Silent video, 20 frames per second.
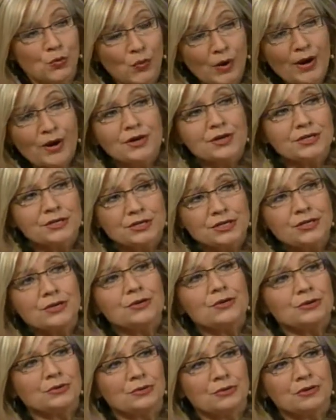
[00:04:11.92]
Where did
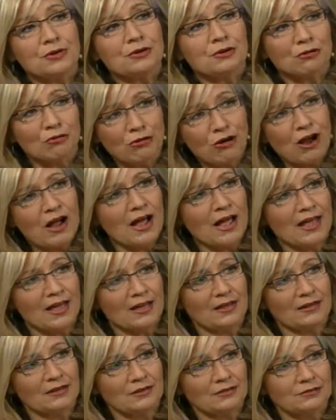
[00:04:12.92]
you
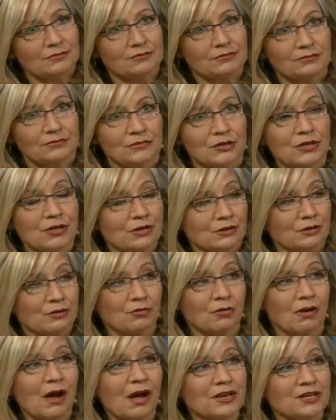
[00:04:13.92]
cry? You didn't
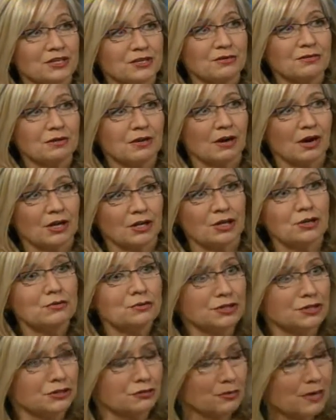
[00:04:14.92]
cry to God.
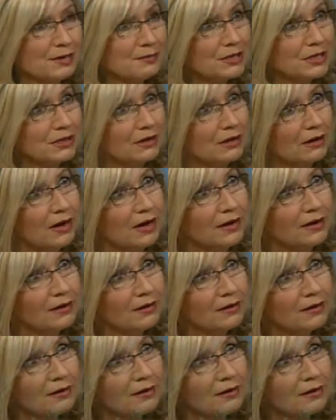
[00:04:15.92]
You screamed at God.